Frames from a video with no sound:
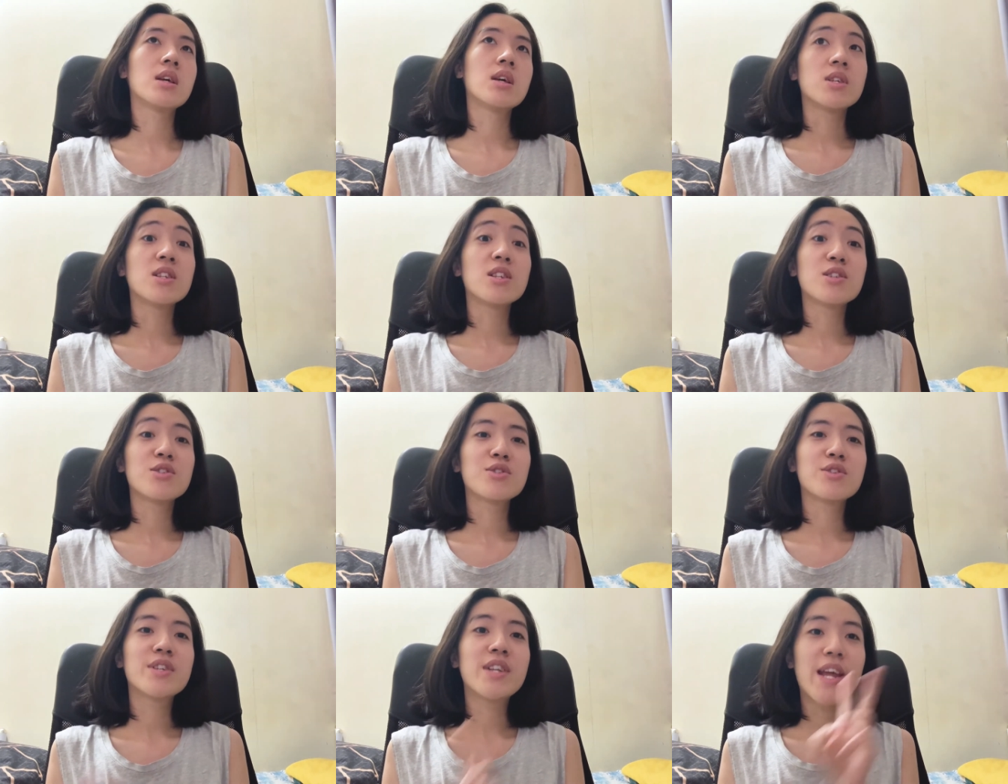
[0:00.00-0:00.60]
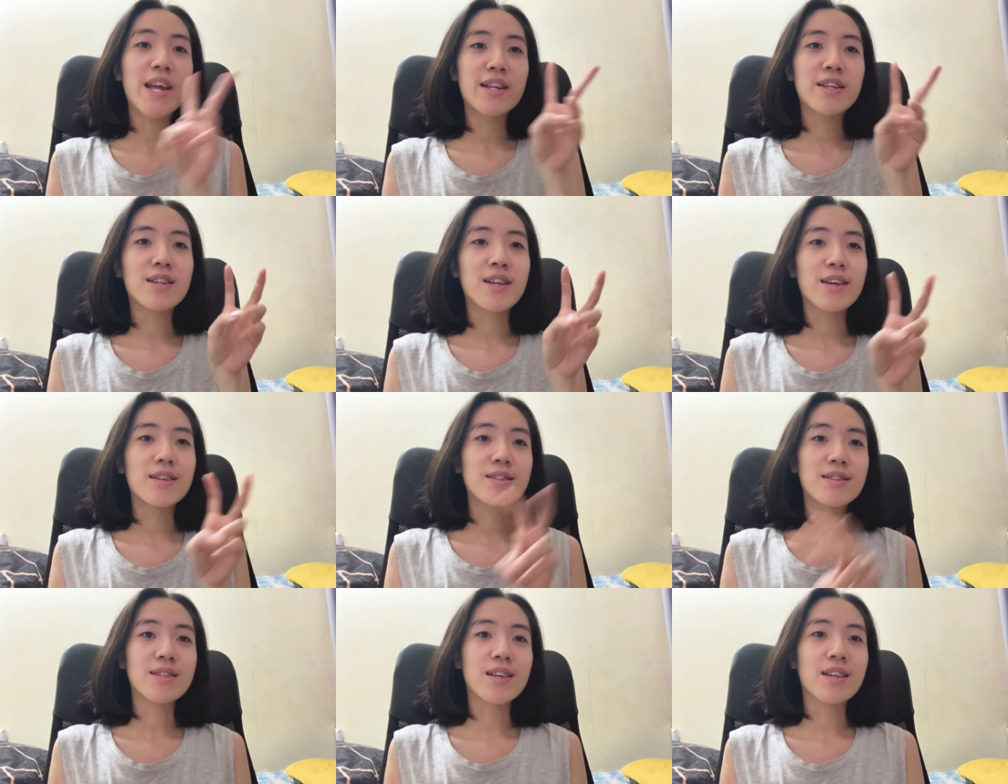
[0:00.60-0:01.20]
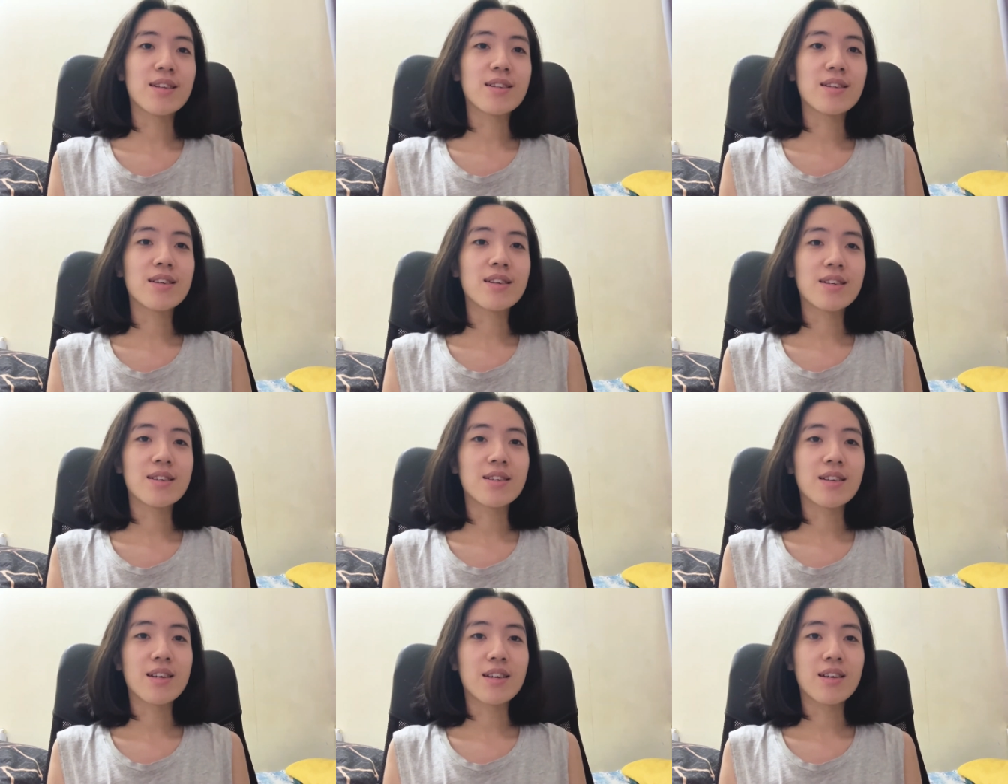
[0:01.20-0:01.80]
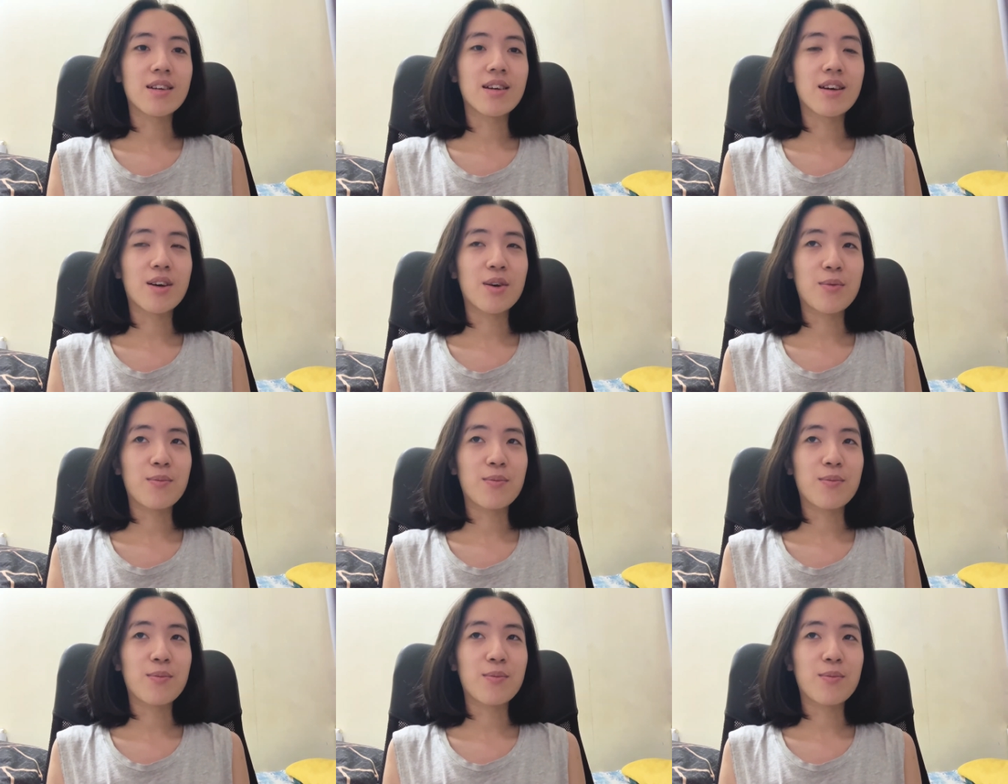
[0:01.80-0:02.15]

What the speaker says: signature date night scent kasi